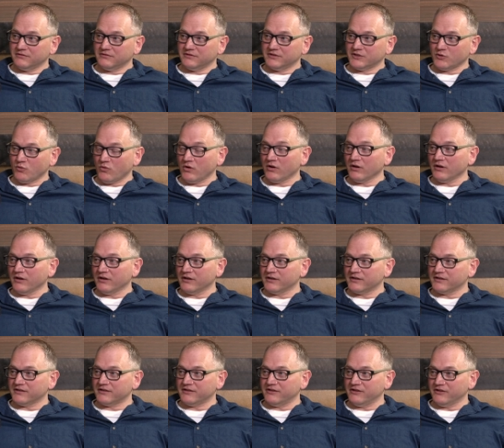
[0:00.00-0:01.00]
to work,
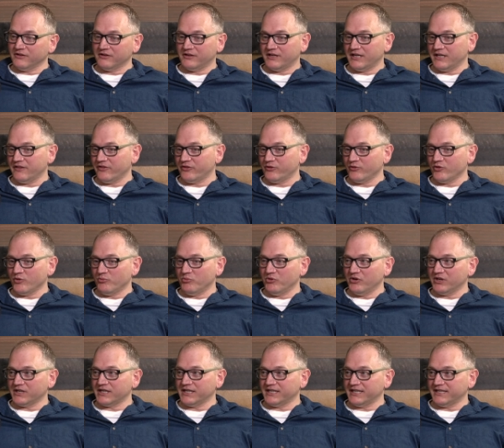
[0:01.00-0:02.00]
you're getting through the
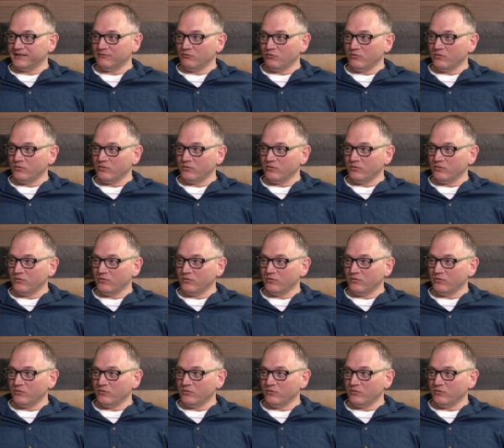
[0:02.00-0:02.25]
book in a